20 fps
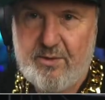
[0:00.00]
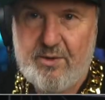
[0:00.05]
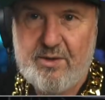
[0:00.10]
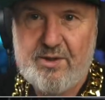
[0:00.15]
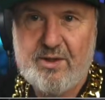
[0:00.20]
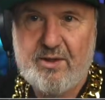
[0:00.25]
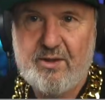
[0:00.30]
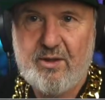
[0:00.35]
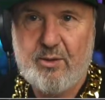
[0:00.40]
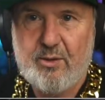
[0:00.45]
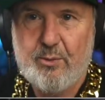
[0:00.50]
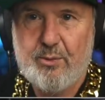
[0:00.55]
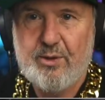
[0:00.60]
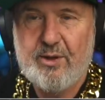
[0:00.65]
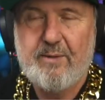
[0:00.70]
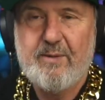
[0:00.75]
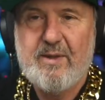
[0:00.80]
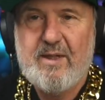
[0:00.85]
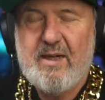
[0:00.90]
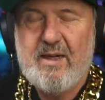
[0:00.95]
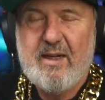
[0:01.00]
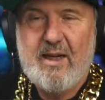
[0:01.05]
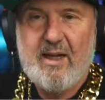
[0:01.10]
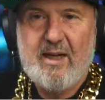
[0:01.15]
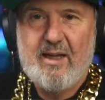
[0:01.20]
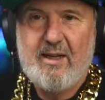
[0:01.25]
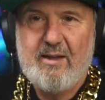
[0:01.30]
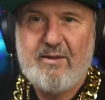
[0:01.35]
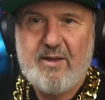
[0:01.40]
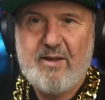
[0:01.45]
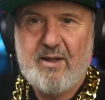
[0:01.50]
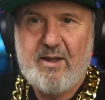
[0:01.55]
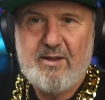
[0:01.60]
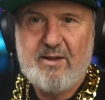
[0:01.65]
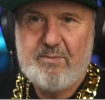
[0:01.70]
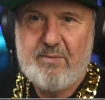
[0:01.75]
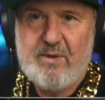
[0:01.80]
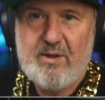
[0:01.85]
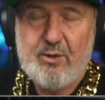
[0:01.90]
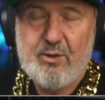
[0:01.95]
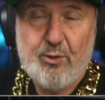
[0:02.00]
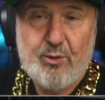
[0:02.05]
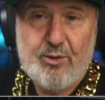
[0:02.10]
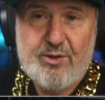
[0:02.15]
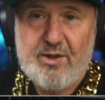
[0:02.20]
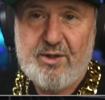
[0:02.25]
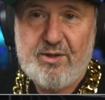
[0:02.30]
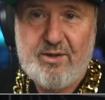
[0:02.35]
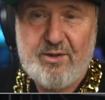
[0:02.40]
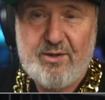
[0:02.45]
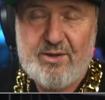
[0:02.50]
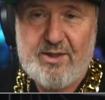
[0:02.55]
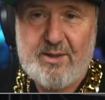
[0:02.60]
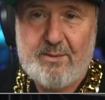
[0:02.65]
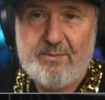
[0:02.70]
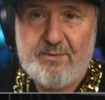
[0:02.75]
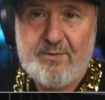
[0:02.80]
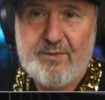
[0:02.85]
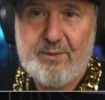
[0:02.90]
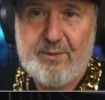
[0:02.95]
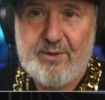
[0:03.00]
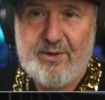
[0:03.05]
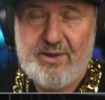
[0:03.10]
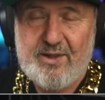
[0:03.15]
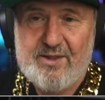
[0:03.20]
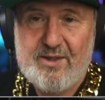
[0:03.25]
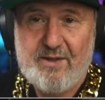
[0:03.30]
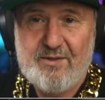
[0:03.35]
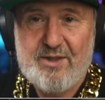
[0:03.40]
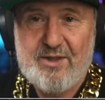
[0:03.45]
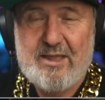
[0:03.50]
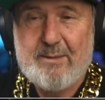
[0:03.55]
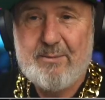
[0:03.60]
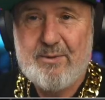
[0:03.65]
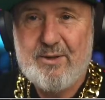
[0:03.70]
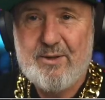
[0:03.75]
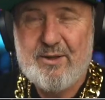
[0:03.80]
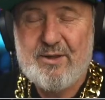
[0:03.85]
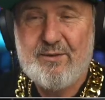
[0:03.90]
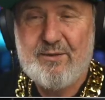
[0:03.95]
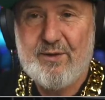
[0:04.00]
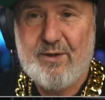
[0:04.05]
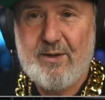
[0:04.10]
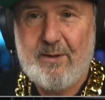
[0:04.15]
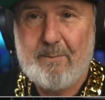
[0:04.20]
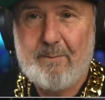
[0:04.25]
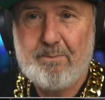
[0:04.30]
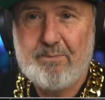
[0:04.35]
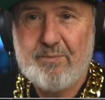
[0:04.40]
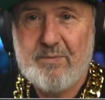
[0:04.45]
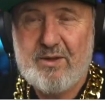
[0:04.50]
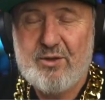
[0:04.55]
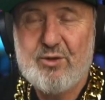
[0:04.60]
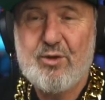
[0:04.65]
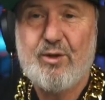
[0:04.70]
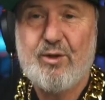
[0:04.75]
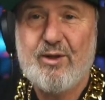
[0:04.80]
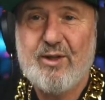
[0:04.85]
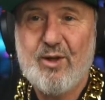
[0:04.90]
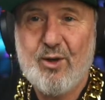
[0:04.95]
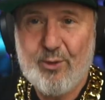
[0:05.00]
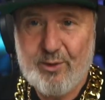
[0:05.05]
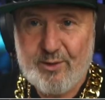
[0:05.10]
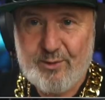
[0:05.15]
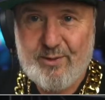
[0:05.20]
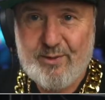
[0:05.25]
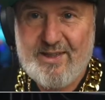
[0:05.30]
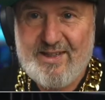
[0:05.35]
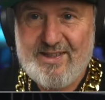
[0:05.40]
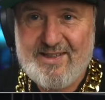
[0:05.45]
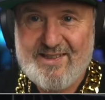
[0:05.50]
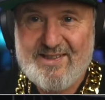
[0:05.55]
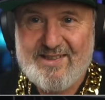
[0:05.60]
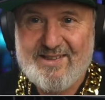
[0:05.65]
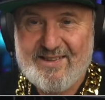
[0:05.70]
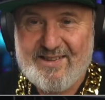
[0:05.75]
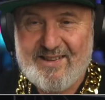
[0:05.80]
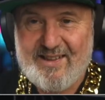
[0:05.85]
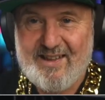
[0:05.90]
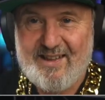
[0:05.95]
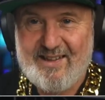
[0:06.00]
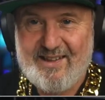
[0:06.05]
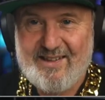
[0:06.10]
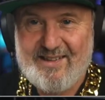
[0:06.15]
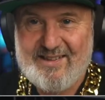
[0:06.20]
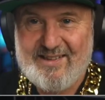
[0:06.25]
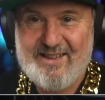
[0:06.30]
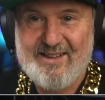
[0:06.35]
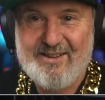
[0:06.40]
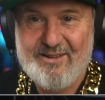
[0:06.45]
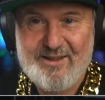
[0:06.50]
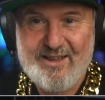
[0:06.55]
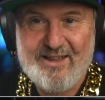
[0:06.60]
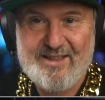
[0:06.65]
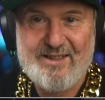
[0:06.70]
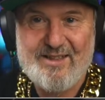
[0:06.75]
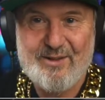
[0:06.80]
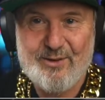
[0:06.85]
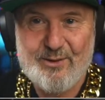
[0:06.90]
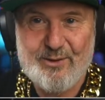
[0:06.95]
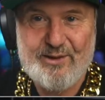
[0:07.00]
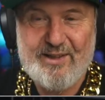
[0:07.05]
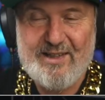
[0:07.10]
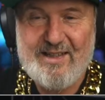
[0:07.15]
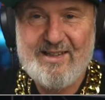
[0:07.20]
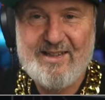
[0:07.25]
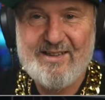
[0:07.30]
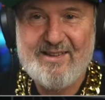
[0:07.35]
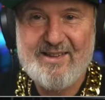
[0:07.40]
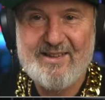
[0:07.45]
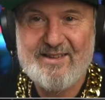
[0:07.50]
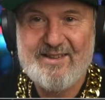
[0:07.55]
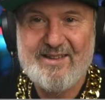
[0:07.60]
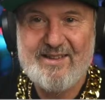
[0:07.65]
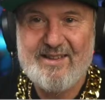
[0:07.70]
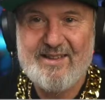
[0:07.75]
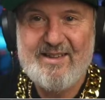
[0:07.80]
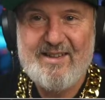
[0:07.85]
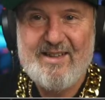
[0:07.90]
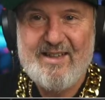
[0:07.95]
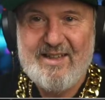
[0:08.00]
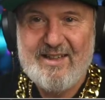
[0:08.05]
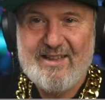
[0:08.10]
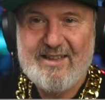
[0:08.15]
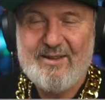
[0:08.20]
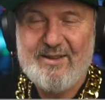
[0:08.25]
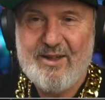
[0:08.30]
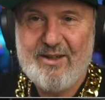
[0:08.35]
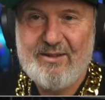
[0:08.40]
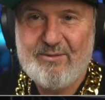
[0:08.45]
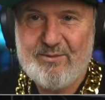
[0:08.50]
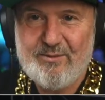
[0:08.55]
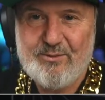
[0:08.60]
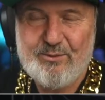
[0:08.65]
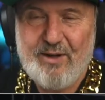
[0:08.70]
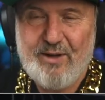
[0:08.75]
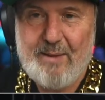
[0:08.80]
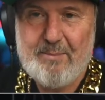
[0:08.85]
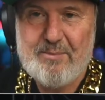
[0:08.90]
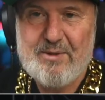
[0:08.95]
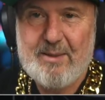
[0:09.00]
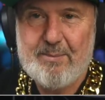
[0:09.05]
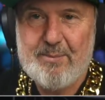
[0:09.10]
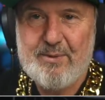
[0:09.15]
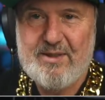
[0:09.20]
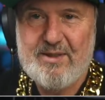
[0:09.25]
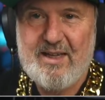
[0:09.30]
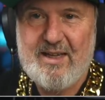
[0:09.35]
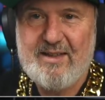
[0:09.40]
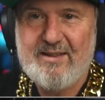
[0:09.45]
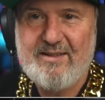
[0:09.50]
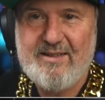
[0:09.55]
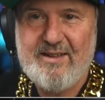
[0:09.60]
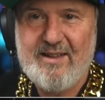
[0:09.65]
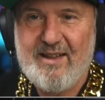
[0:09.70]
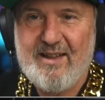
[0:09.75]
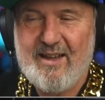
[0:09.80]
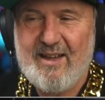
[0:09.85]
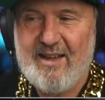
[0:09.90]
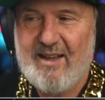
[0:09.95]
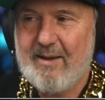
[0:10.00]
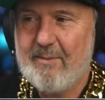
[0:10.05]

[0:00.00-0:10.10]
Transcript: I'm using, hot water. You could also use them for things. I've seen them used for controlling oil heaters. So it's actually an oil heater that ramps up and down.